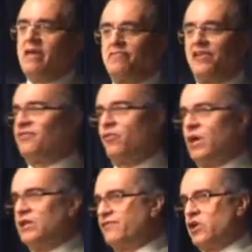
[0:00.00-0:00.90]
that the Word
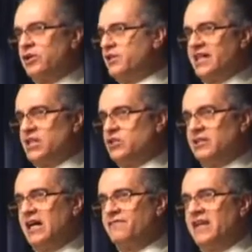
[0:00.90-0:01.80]
of God does not
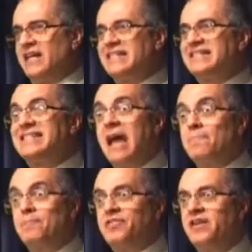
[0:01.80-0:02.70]
have any
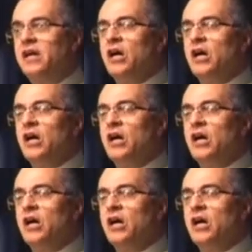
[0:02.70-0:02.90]
depth.